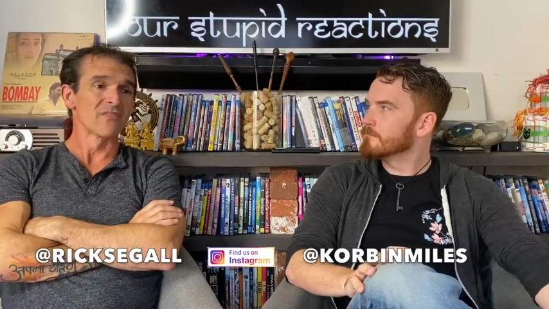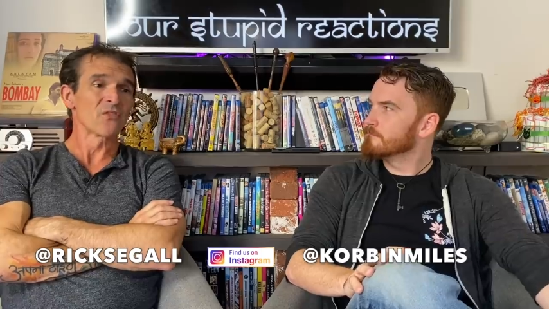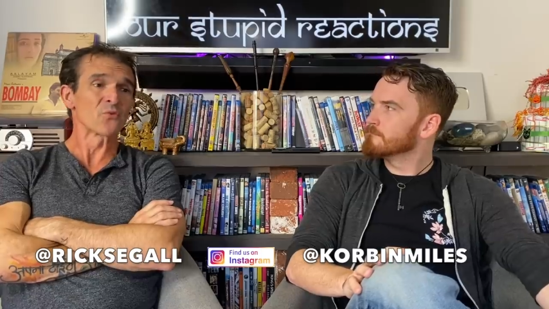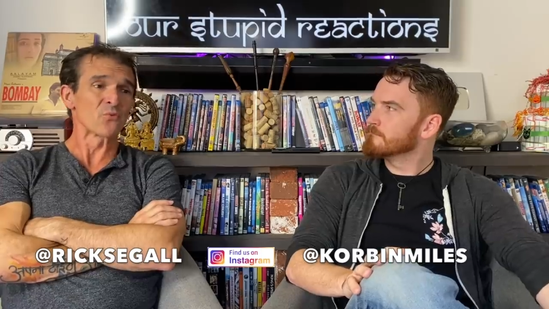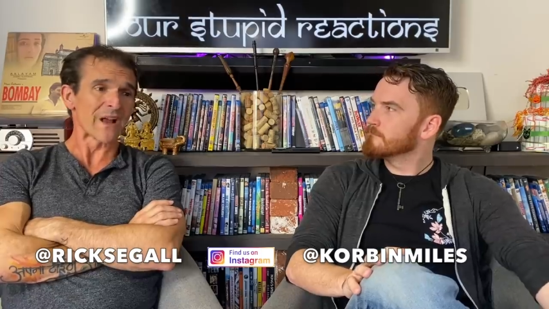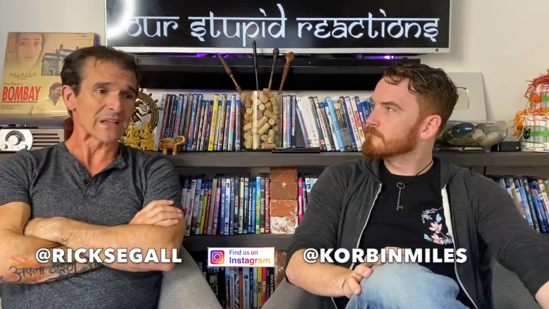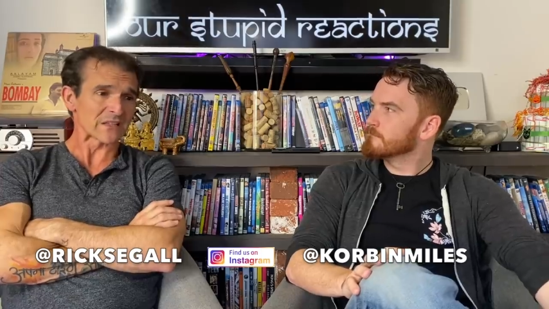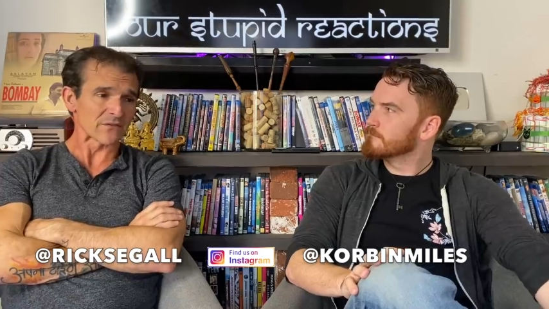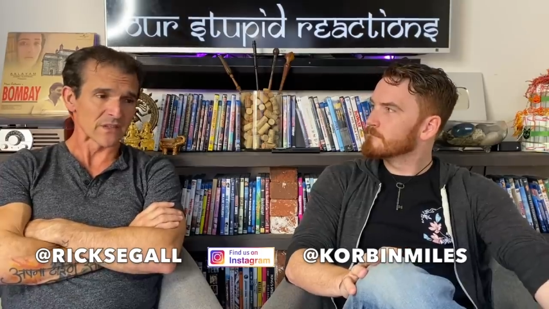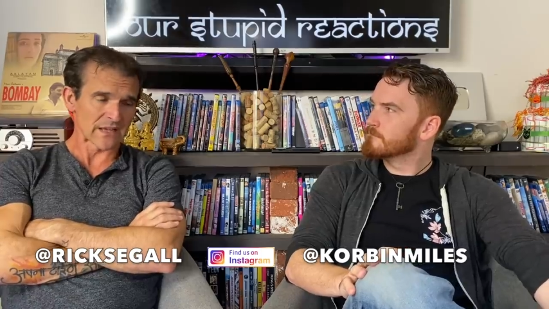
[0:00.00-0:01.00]
Speaker 1: The rest
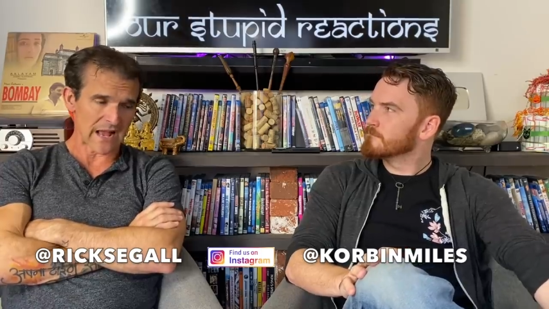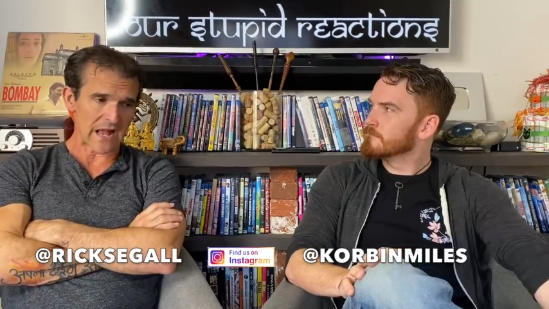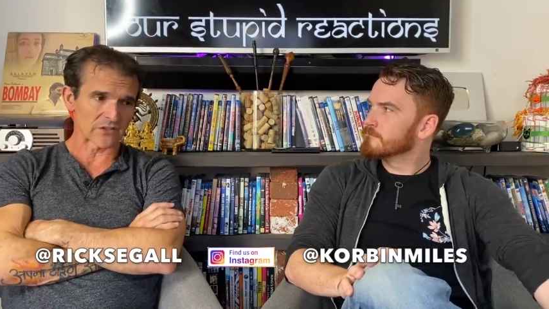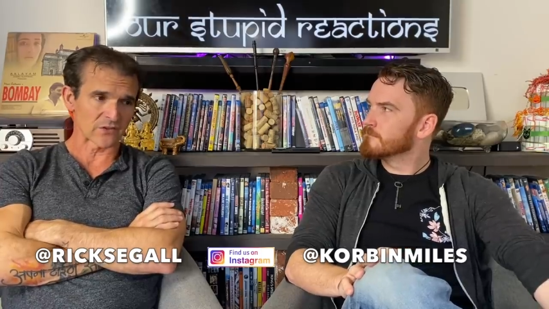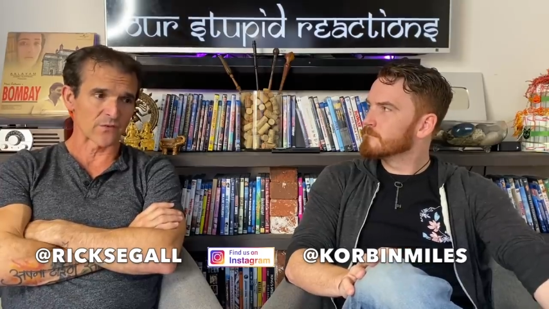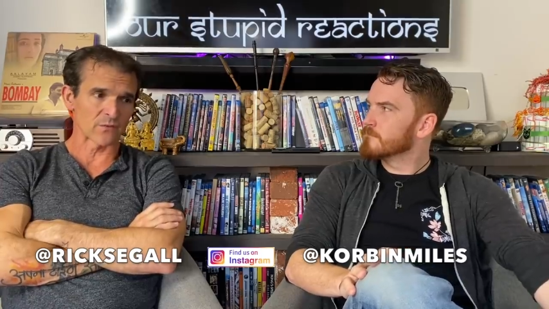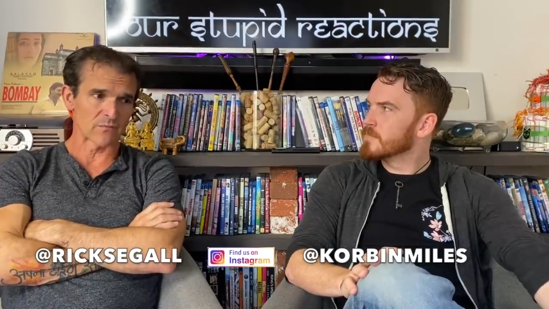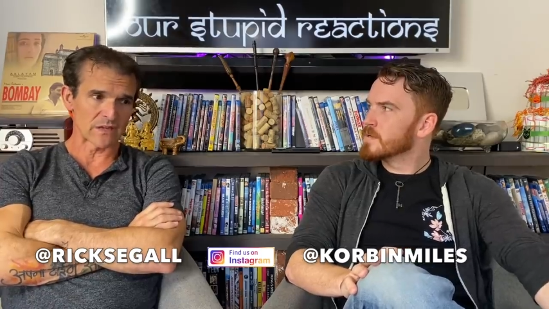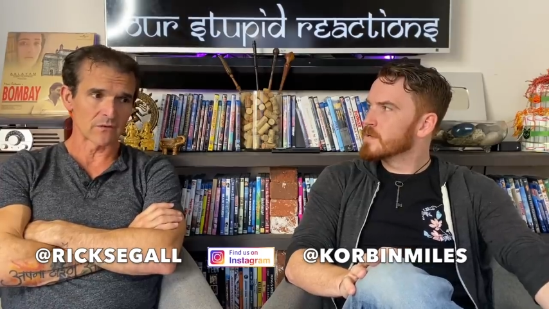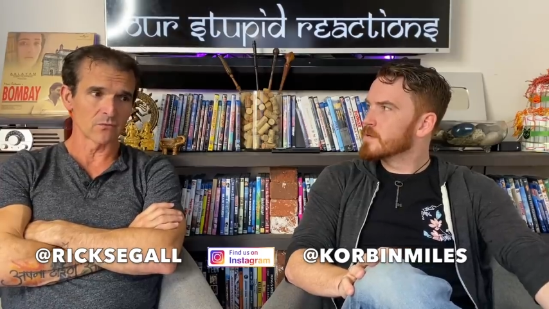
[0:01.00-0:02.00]
of the cast for
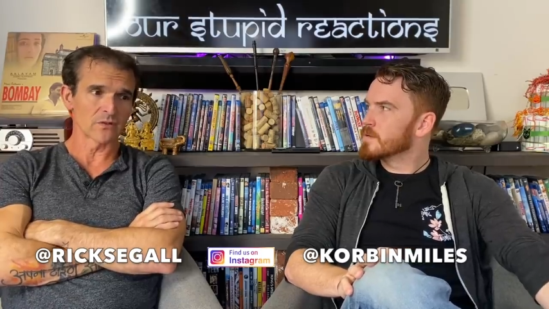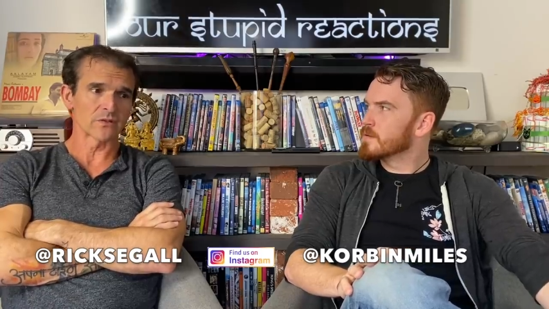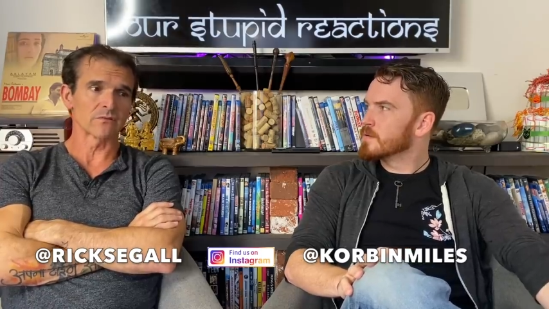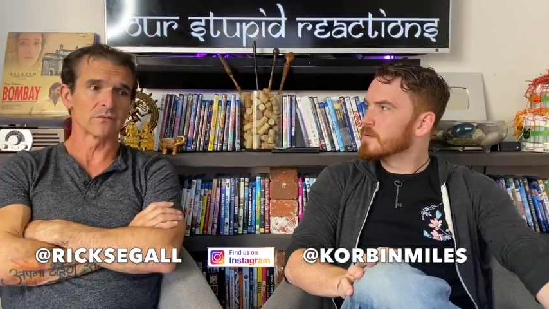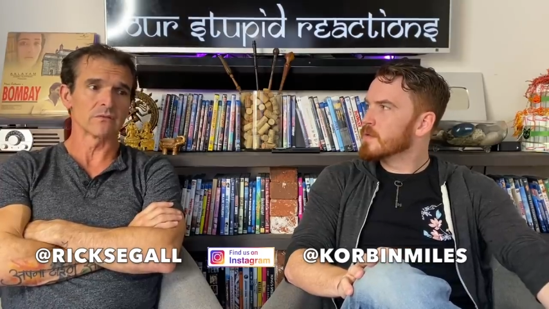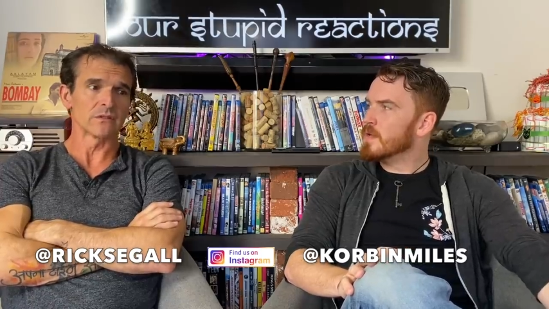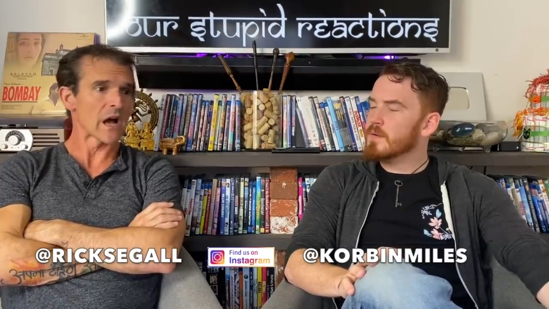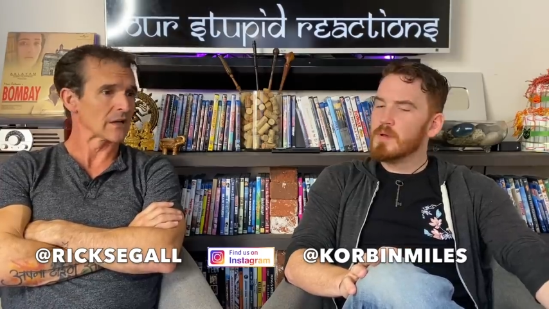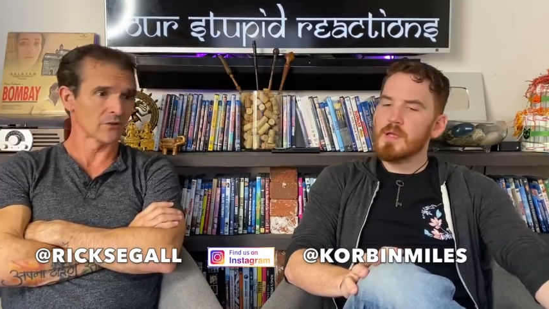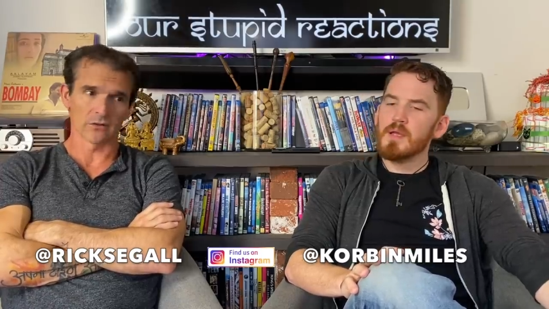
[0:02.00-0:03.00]
me was
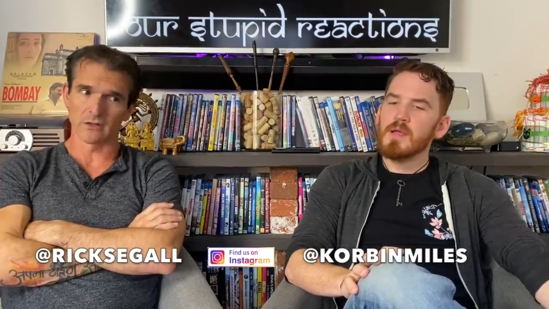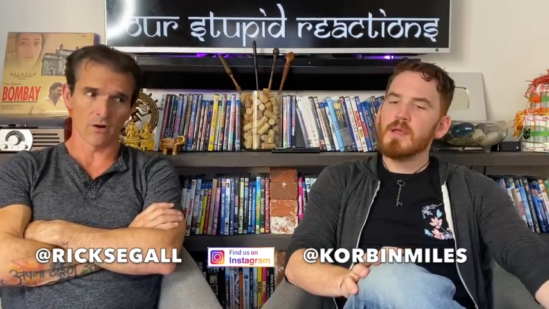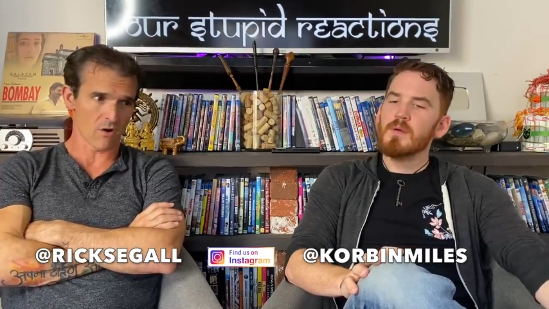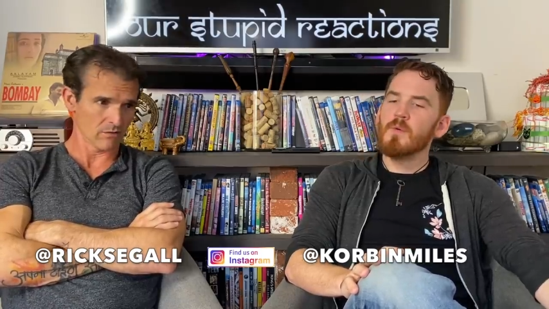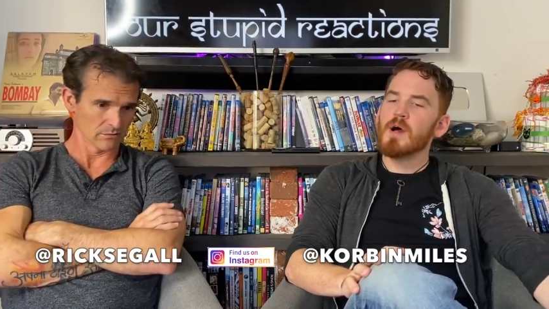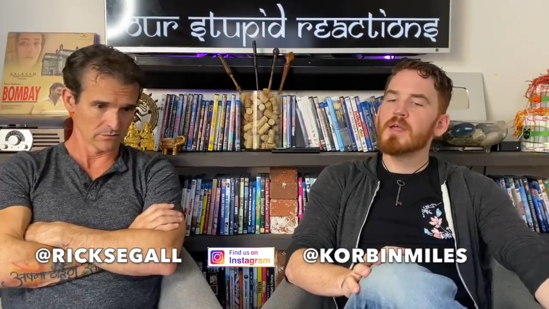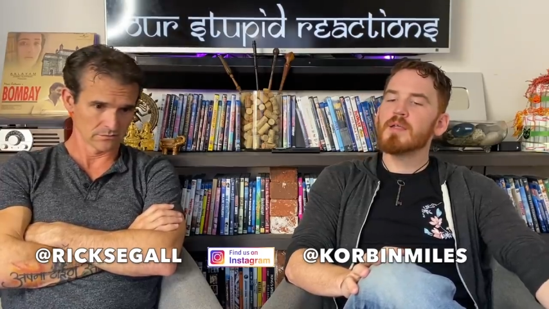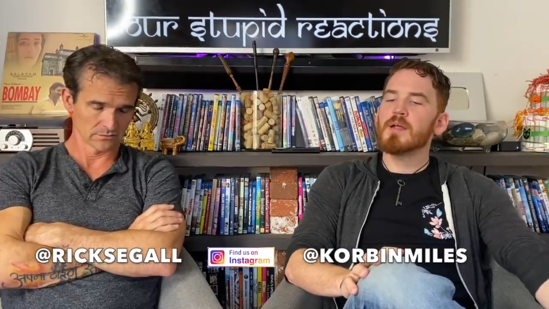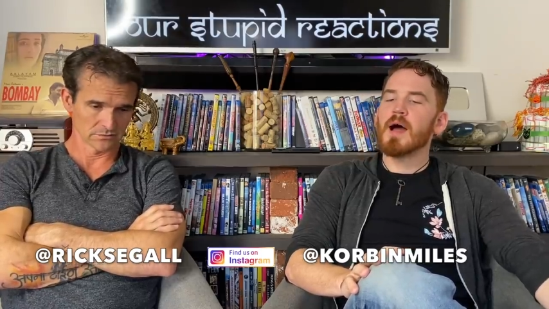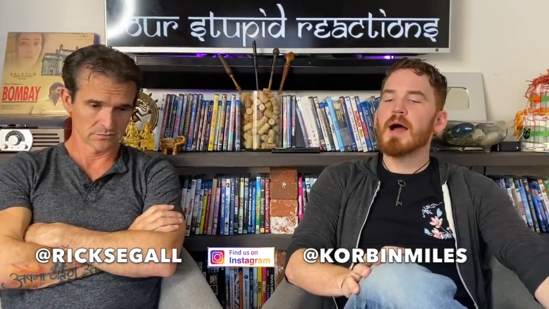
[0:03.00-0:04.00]
not good at all. Well,
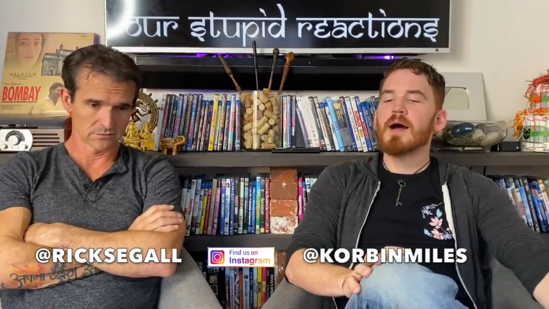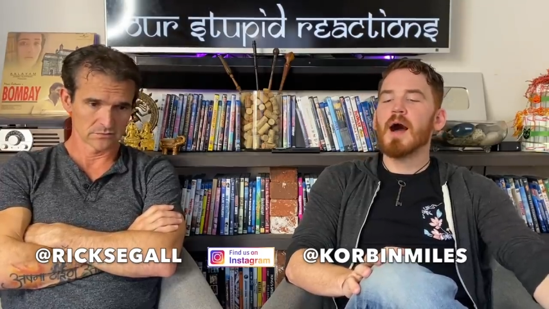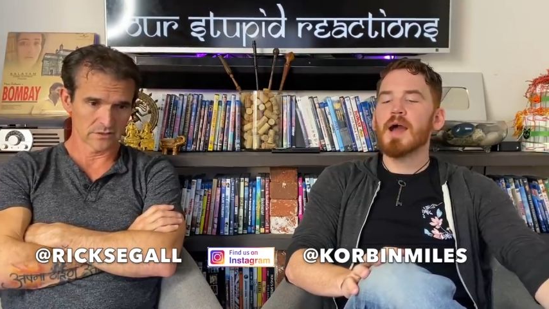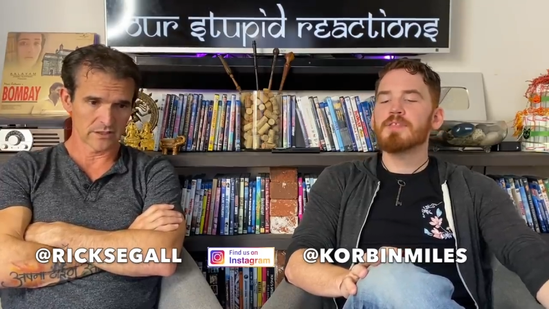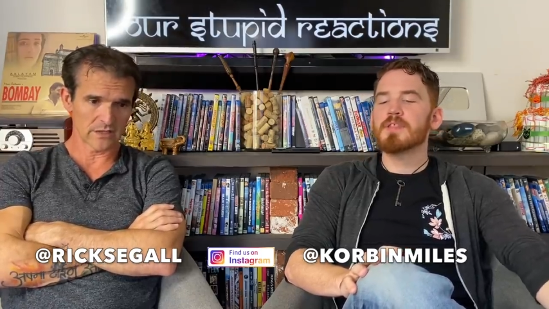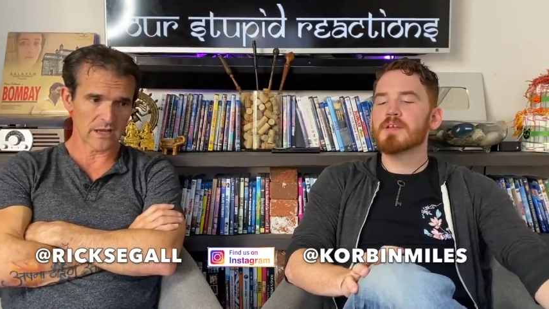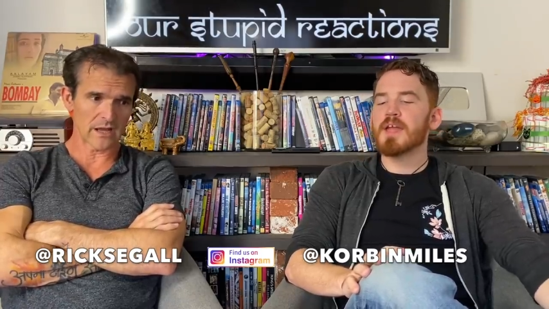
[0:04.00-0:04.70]
I think the I,